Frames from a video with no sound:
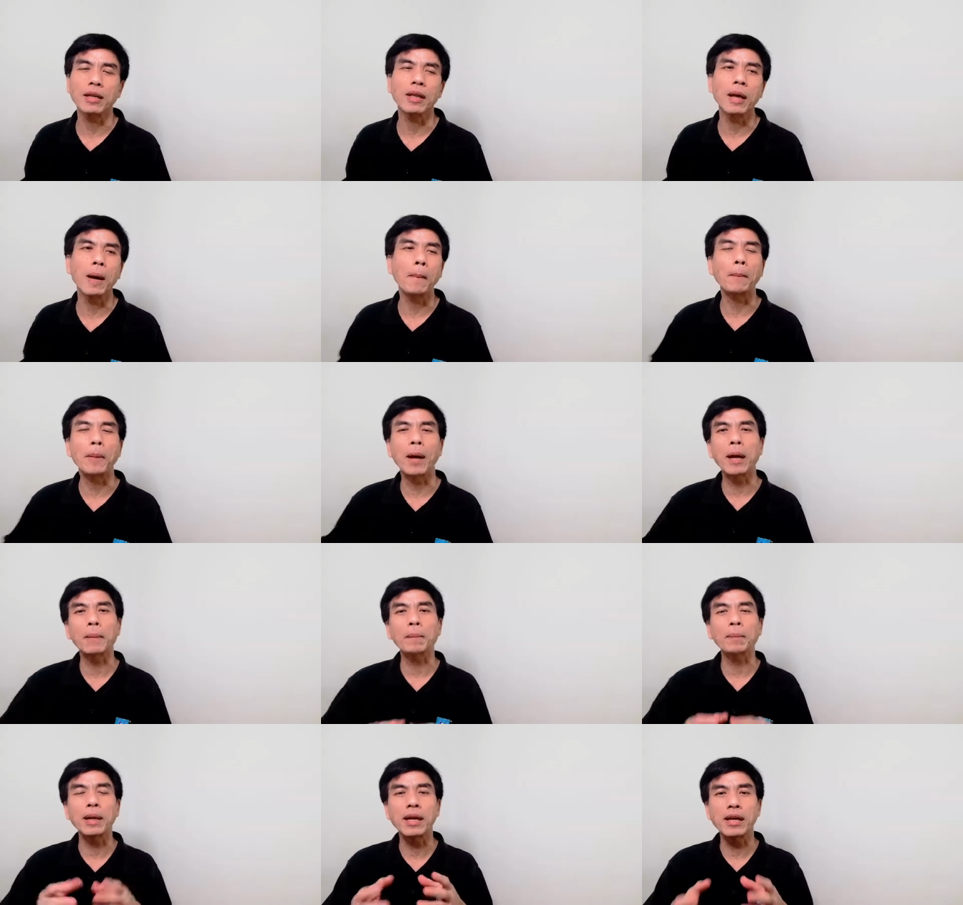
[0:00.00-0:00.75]
a
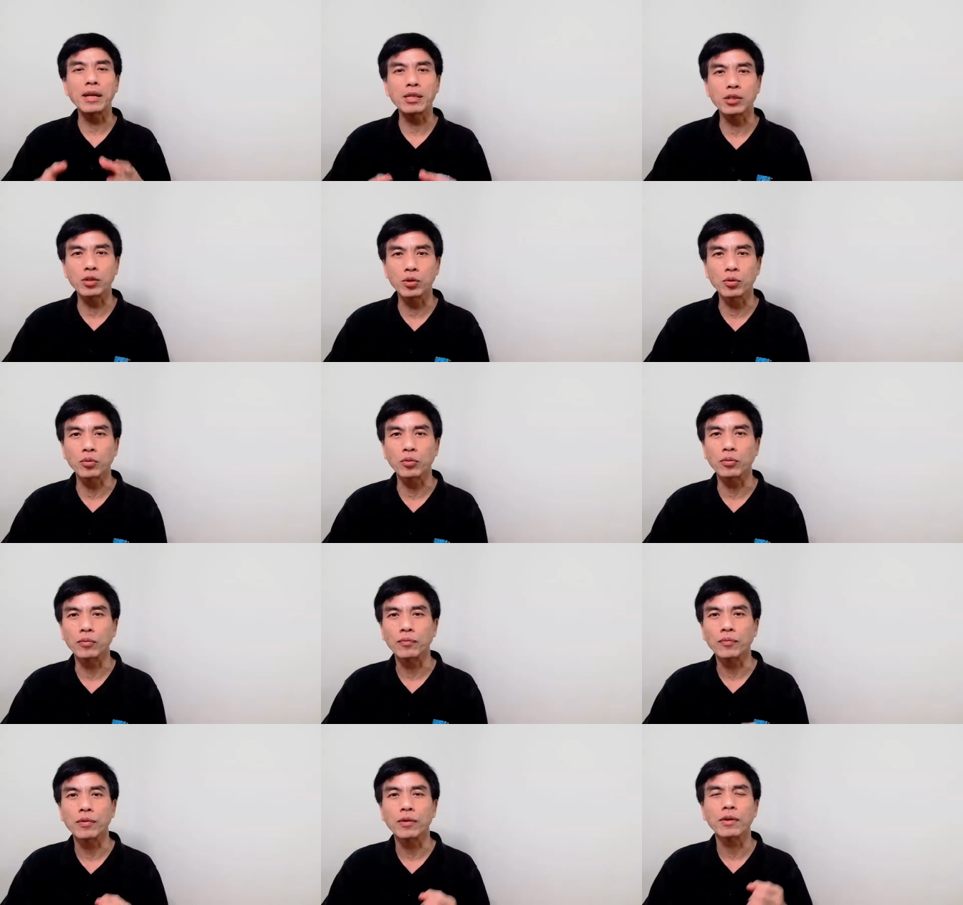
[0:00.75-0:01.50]
bank pays
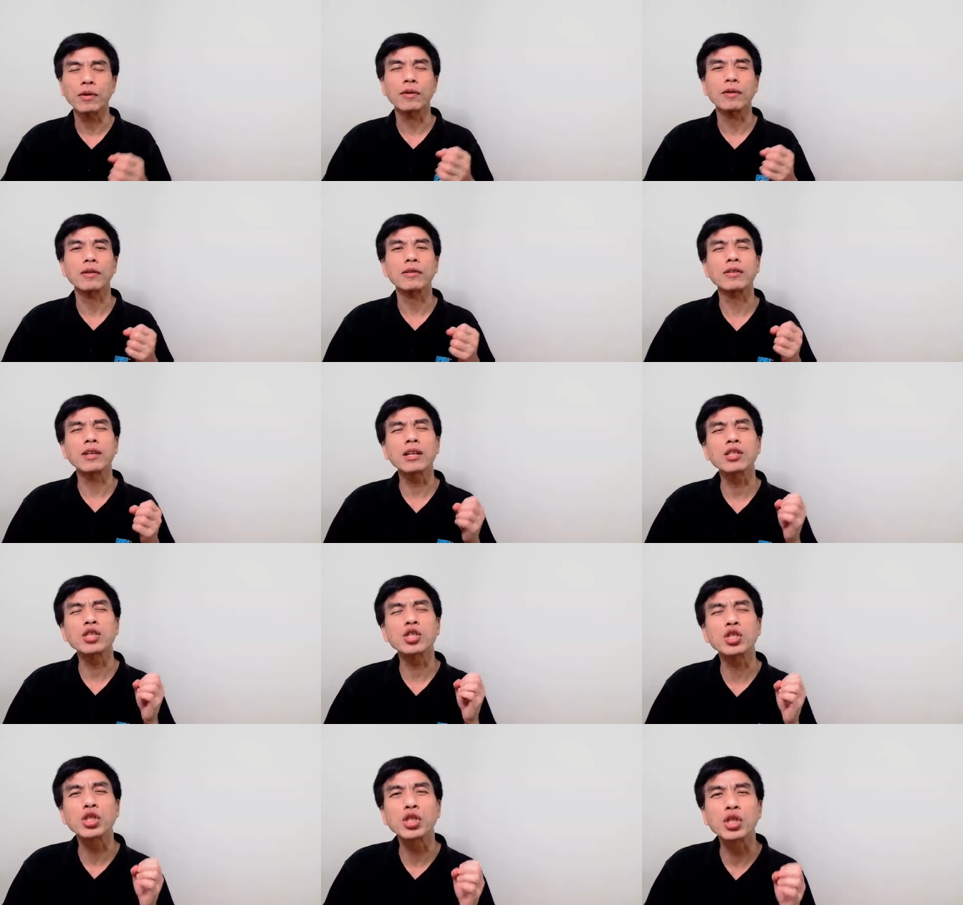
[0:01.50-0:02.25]
you
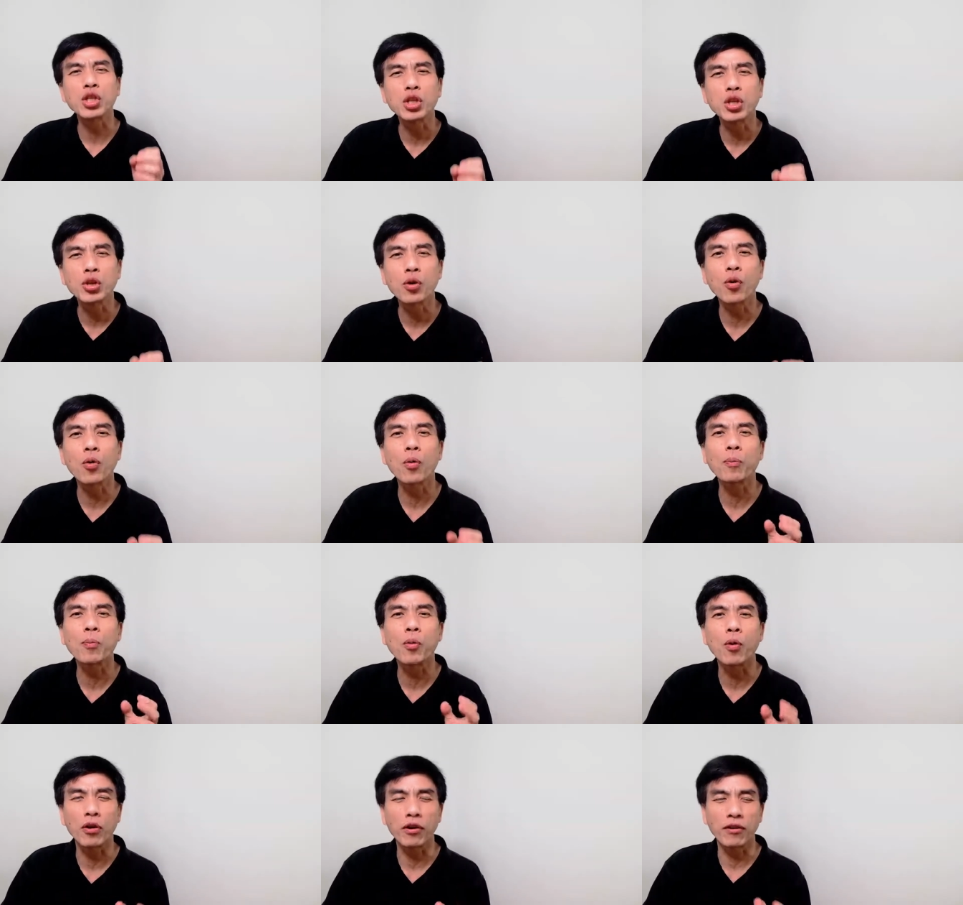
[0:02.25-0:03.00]
just
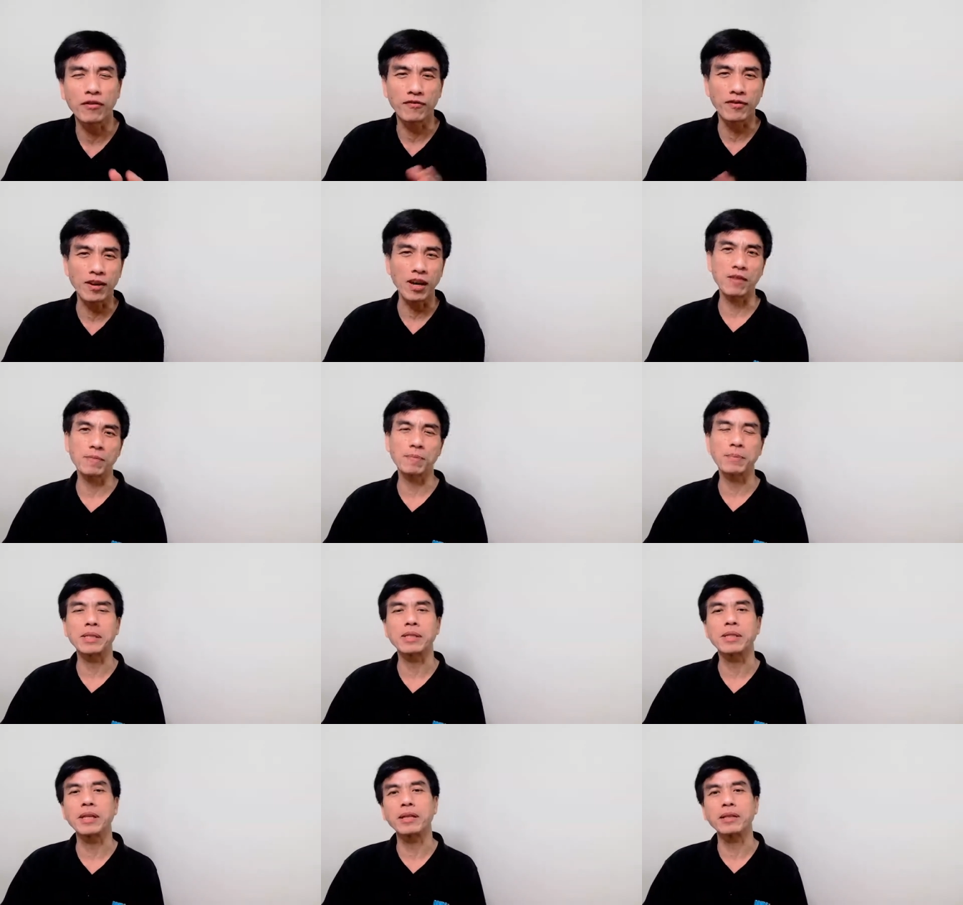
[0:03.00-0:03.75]

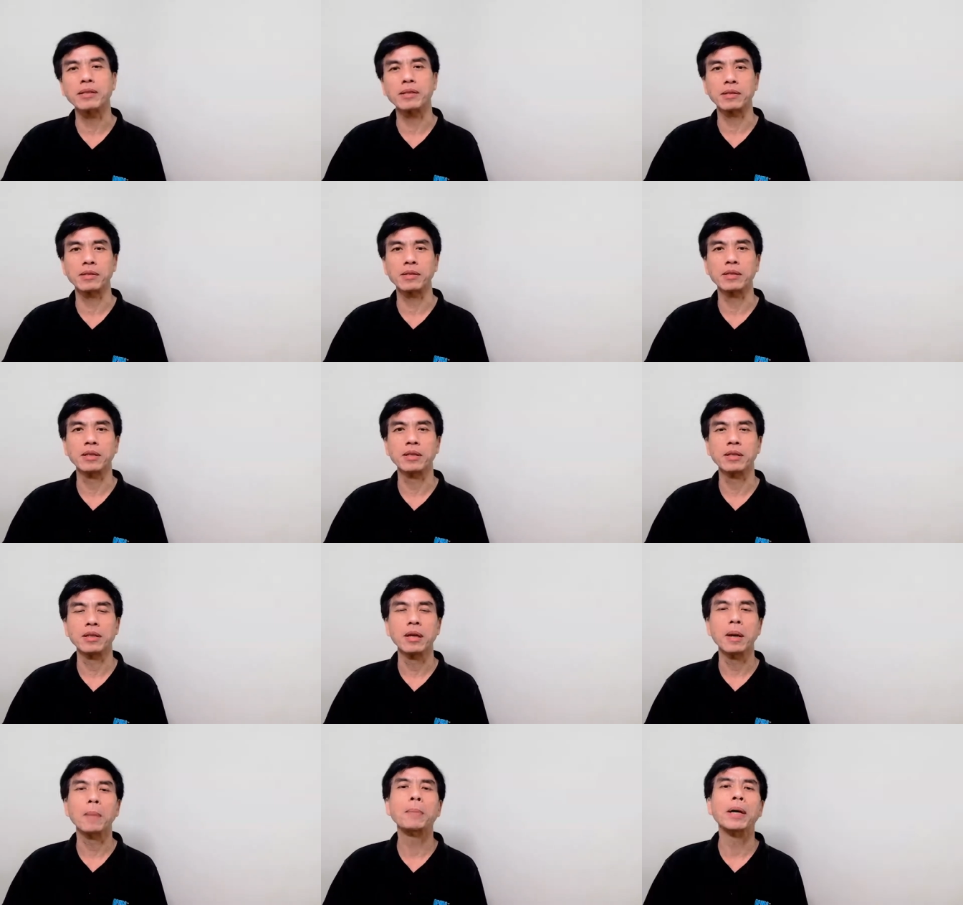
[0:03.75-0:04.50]
0.5%
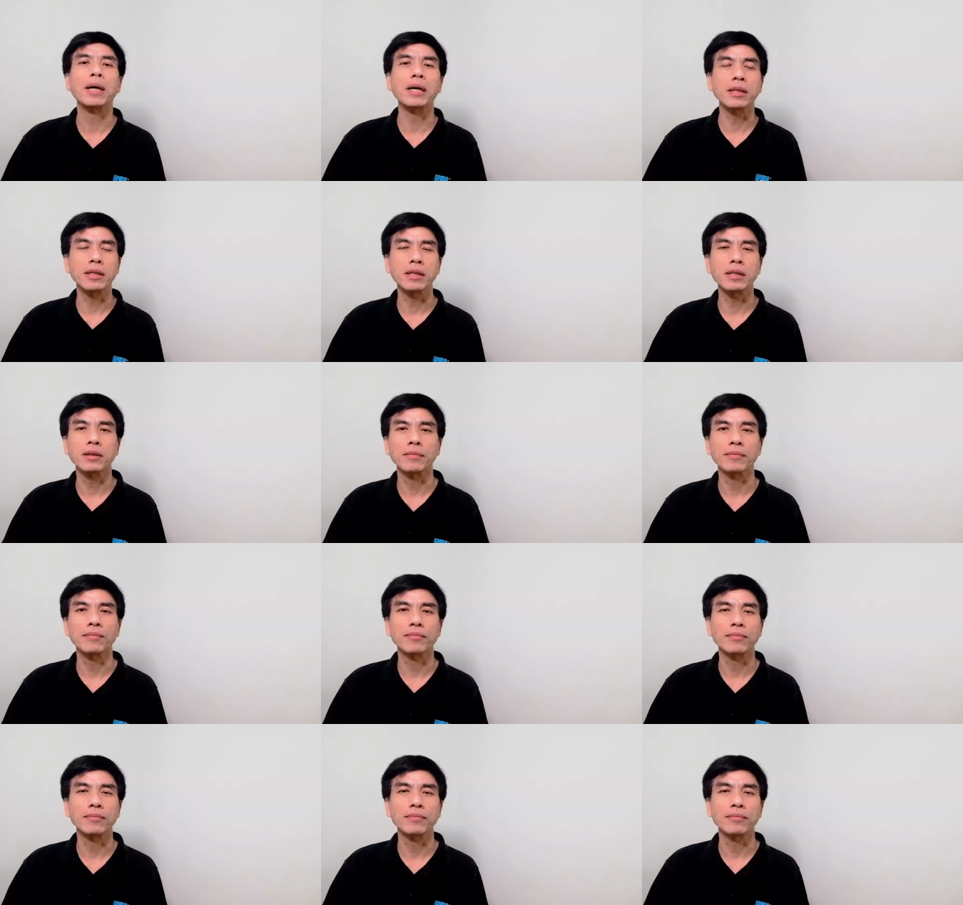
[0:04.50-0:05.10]
per year.